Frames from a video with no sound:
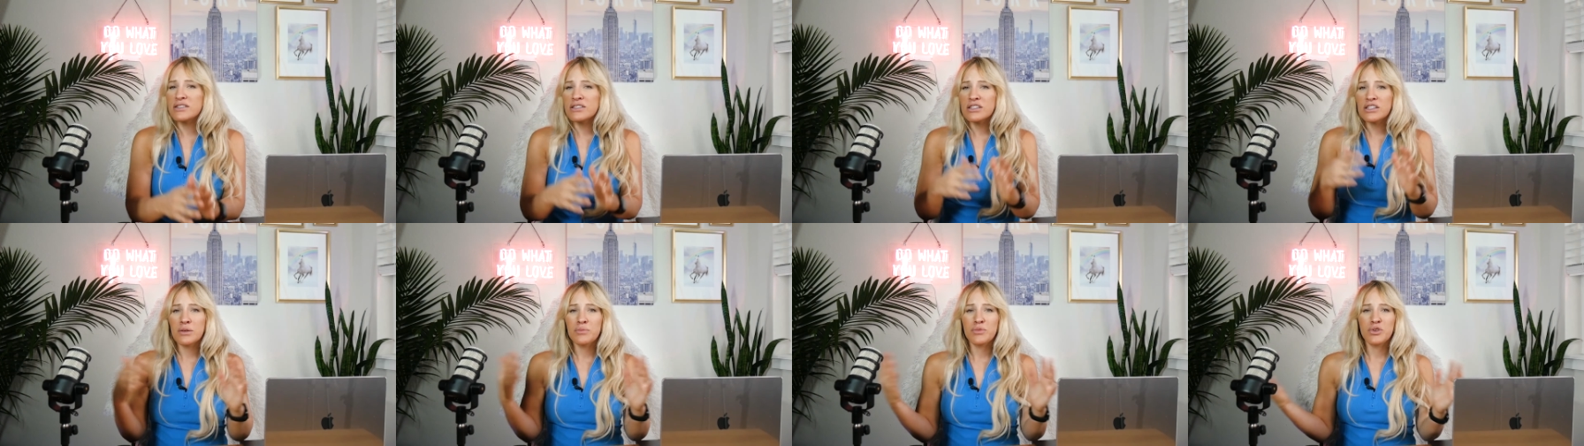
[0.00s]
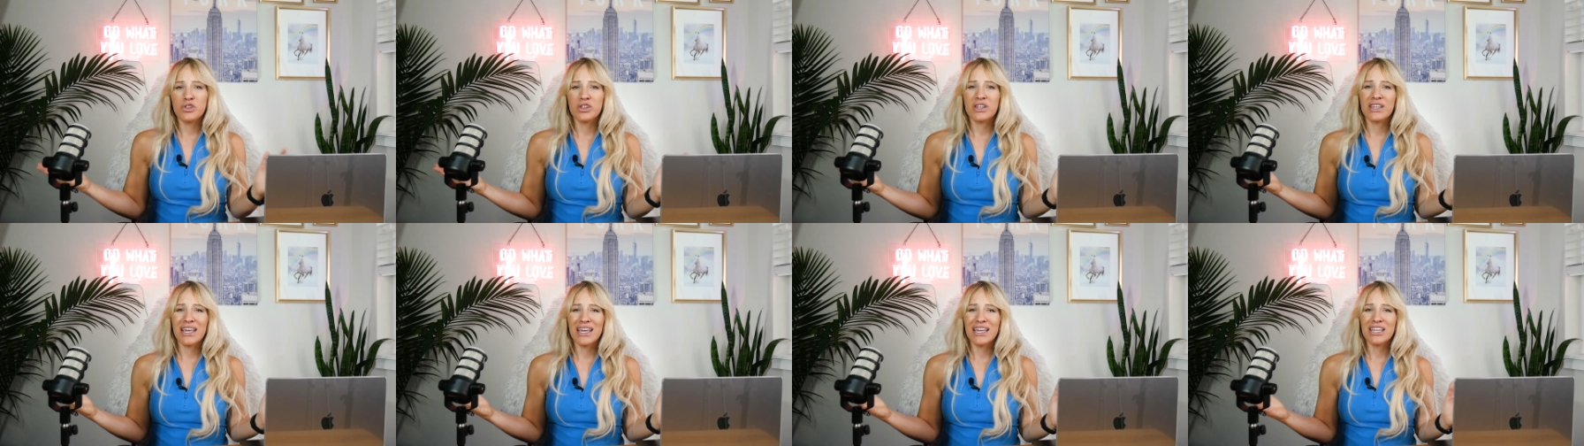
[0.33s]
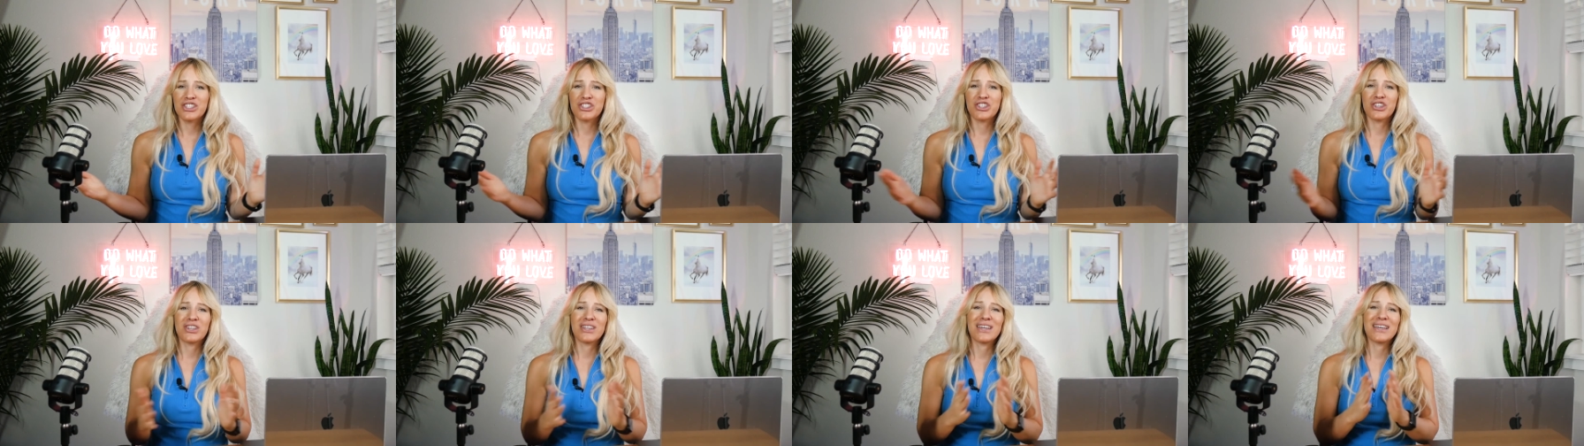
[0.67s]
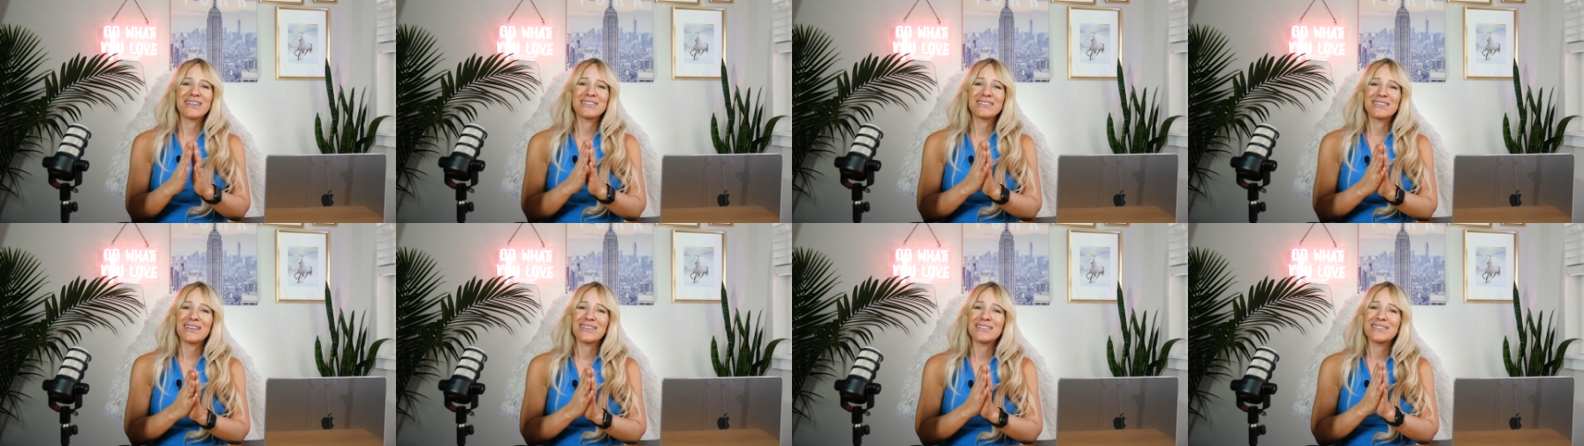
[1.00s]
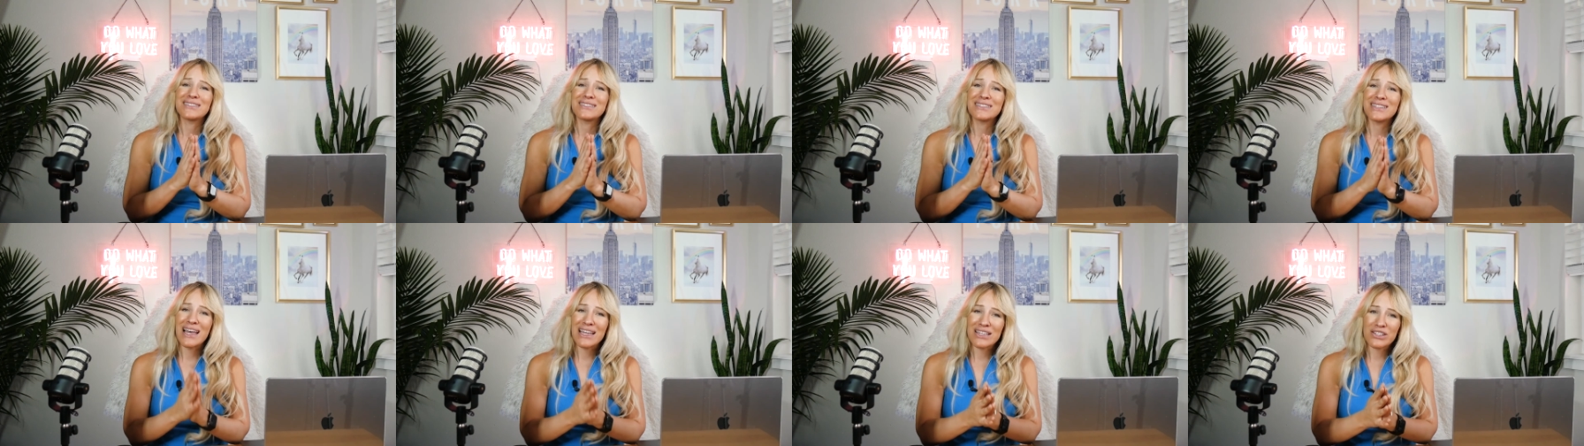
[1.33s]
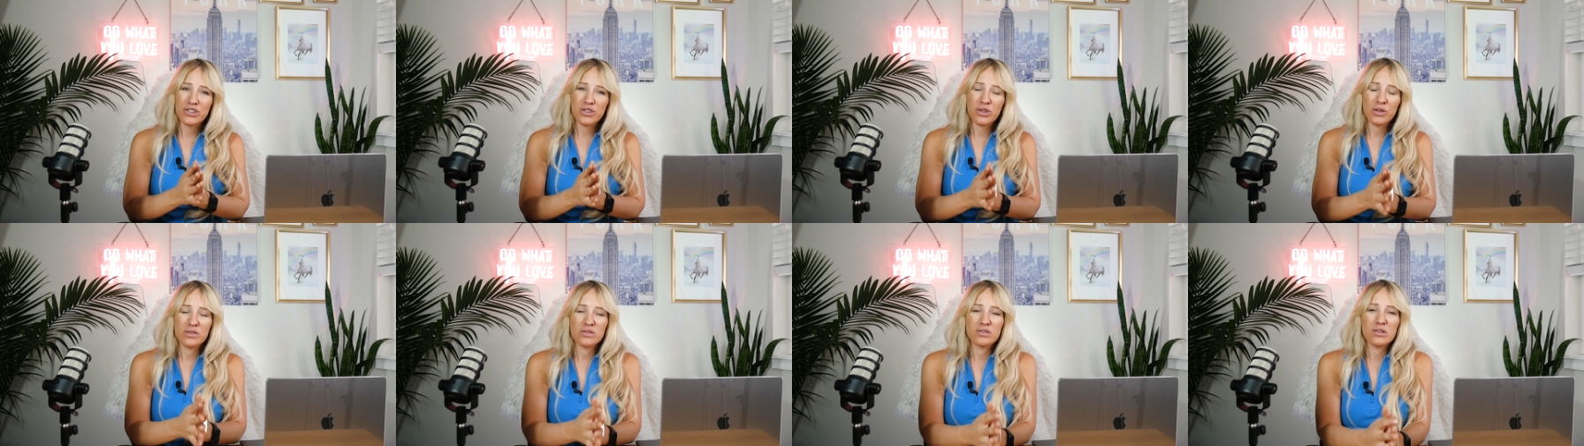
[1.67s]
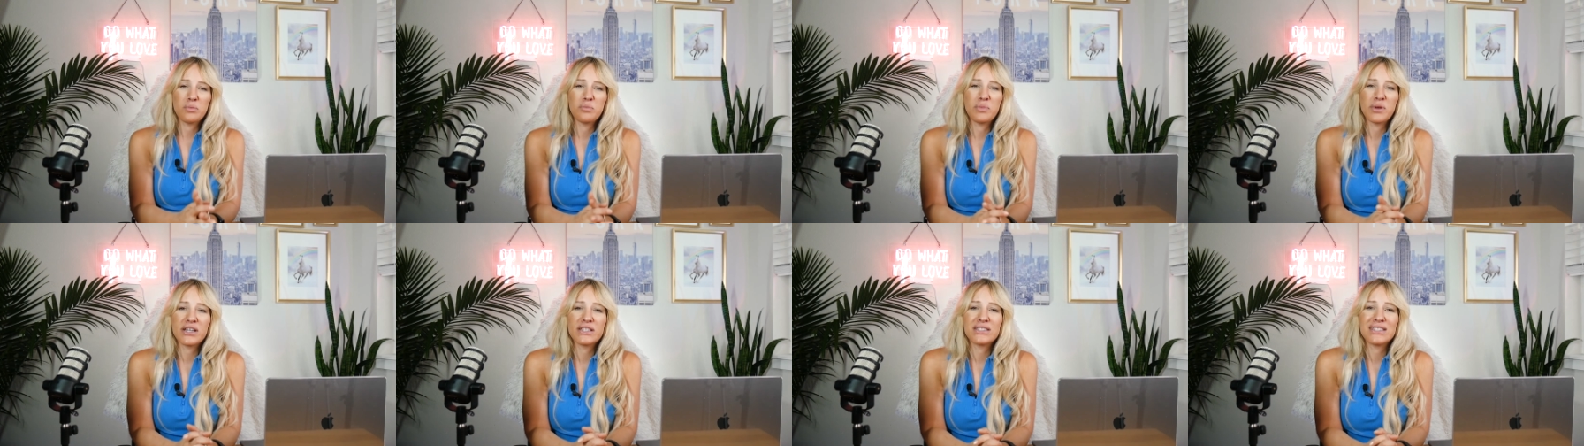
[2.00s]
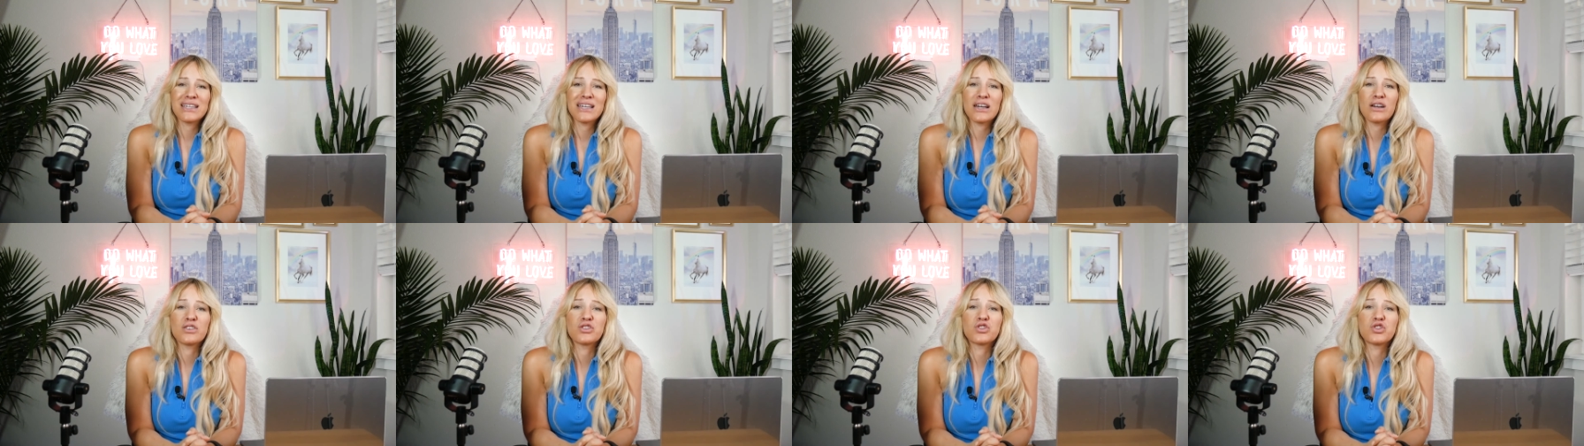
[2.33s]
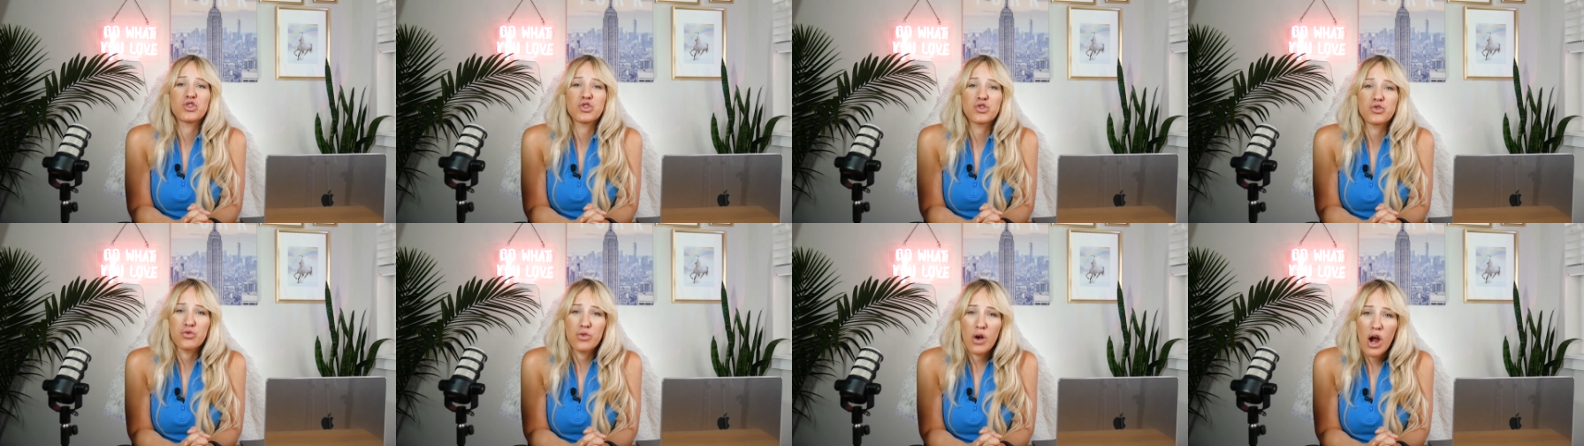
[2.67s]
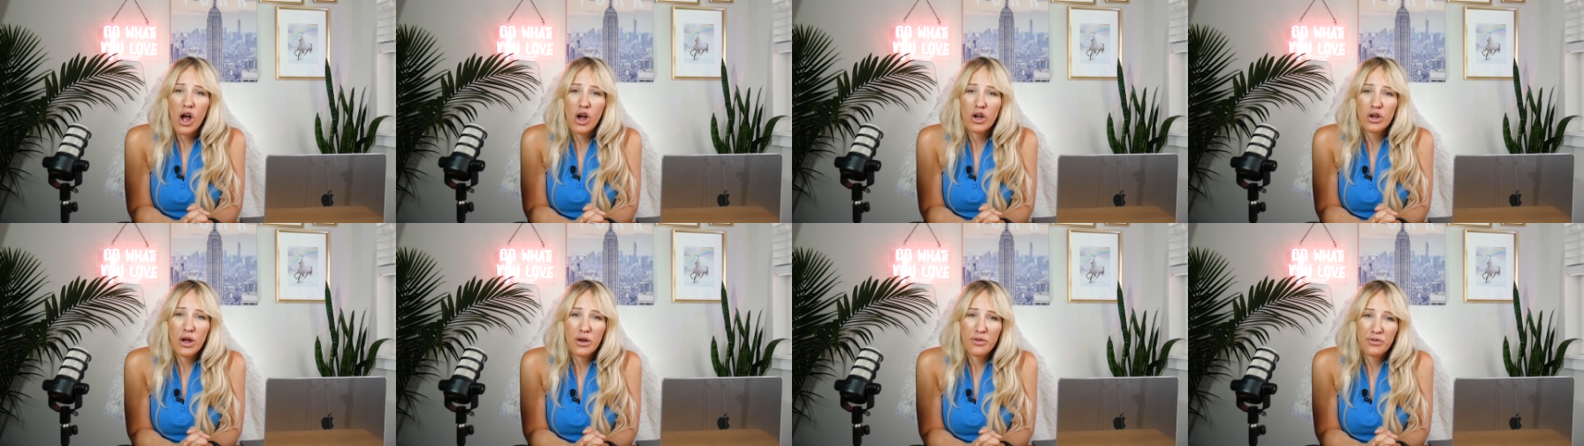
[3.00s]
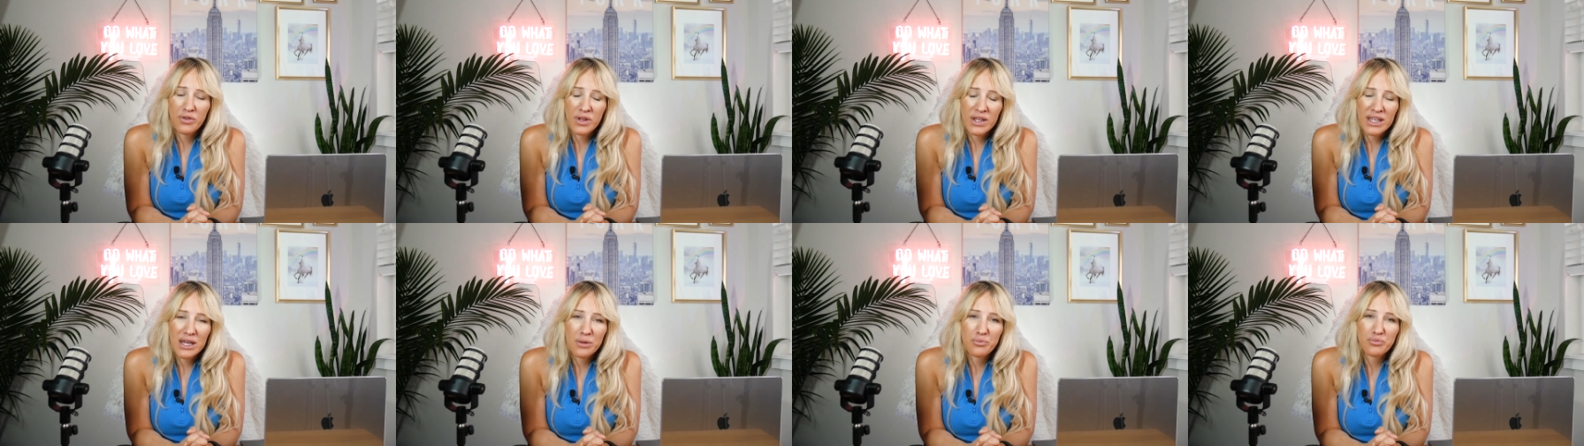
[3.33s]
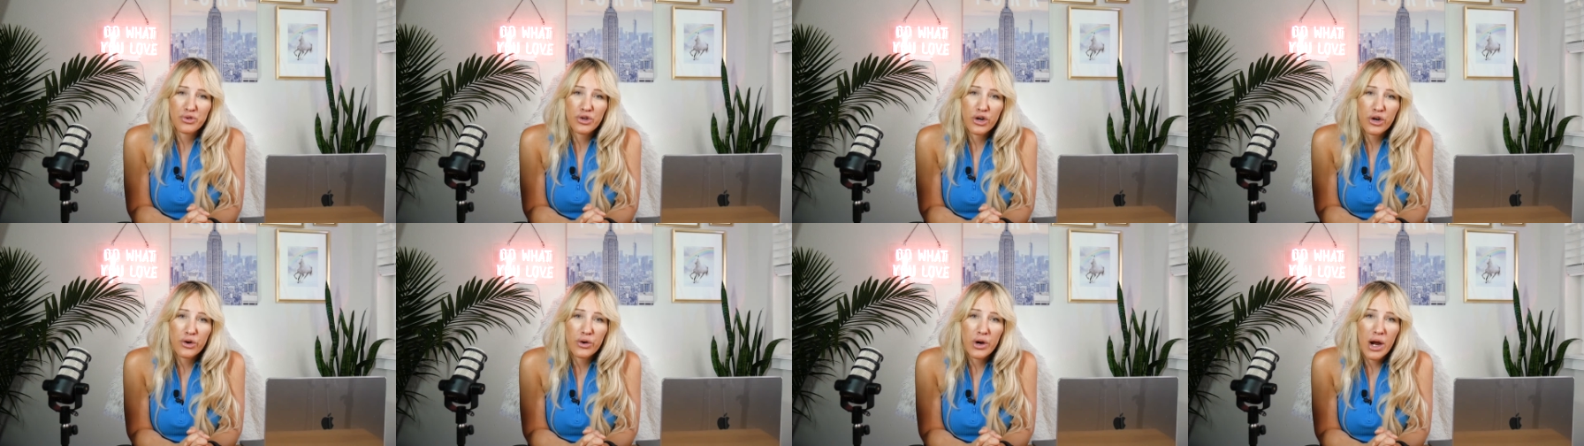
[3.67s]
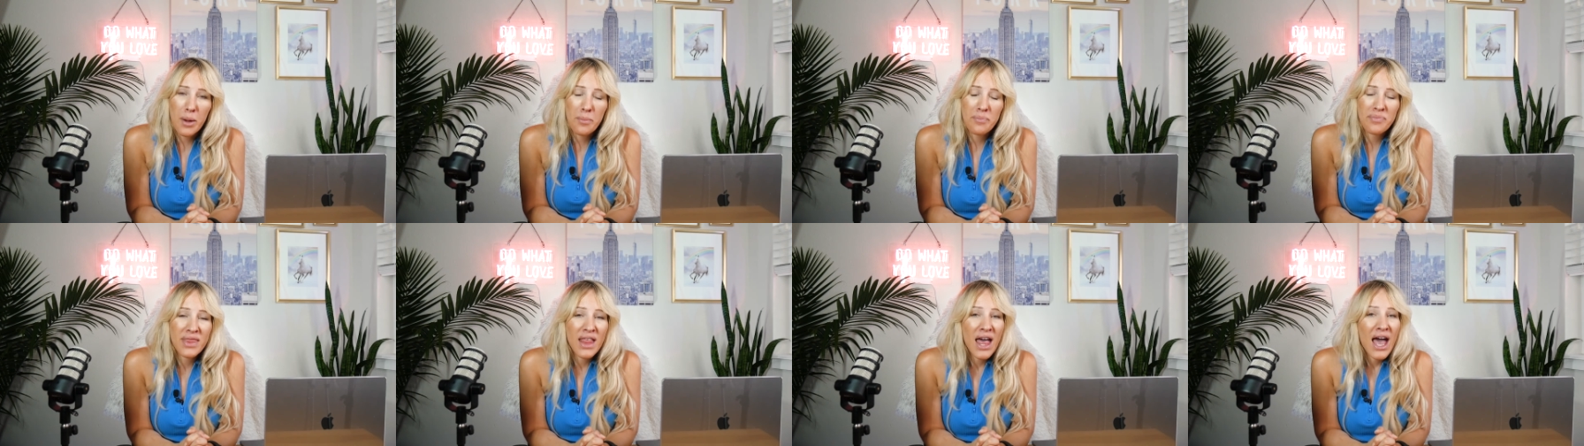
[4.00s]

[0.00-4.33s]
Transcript: communication is essential to building a strong affiliate program.